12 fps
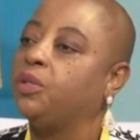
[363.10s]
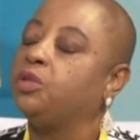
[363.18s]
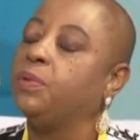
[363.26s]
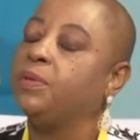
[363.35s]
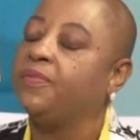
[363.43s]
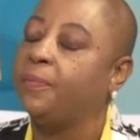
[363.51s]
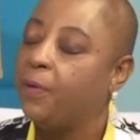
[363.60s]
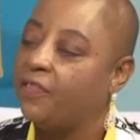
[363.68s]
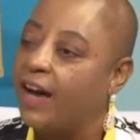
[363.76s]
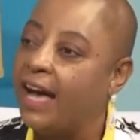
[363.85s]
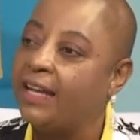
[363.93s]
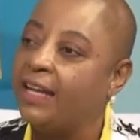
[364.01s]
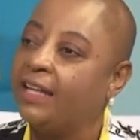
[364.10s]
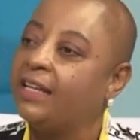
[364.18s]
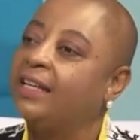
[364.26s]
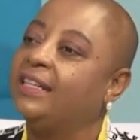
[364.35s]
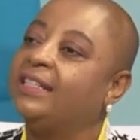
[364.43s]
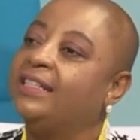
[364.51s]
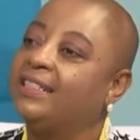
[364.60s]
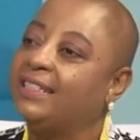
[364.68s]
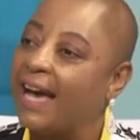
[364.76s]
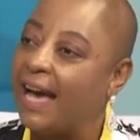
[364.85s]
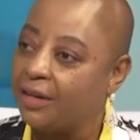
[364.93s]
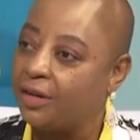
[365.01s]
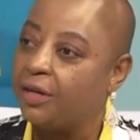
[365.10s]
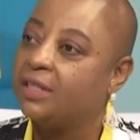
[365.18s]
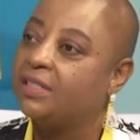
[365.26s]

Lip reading: to be providing data,